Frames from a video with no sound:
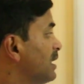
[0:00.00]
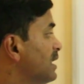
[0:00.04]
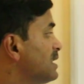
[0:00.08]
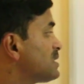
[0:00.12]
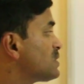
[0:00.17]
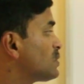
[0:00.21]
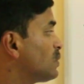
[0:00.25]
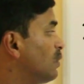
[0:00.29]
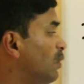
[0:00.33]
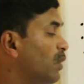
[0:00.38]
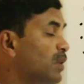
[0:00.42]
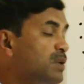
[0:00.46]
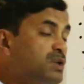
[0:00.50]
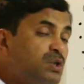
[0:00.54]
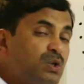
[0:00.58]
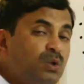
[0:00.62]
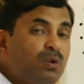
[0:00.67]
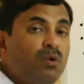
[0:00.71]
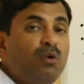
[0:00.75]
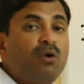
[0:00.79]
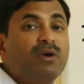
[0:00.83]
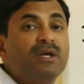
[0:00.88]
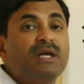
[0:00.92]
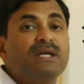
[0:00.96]
is
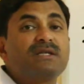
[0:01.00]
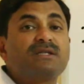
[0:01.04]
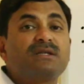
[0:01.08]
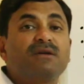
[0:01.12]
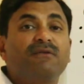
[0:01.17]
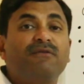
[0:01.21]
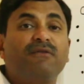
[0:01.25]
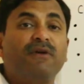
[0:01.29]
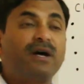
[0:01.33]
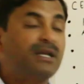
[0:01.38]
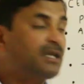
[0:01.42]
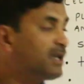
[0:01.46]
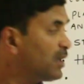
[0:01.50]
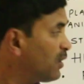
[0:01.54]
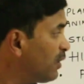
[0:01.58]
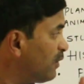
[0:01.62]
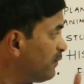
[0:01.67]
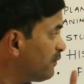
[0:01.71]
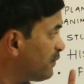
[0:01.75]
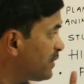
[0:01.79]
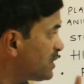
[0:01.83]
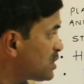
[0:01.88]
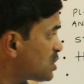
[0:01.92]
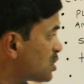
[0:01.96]
also known as the father
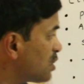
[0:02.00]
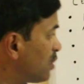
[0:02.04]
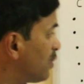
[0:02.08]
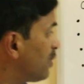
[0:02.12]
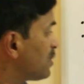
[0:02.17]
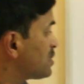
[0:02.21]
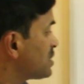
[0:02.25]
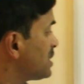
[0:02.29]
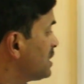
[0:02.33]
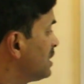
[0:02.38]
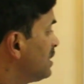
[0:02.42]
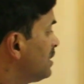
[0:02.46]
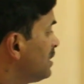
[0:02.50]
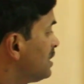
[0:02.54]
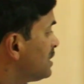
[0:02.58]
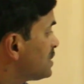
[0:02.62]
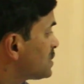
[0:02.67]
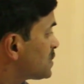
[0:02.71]
of histology.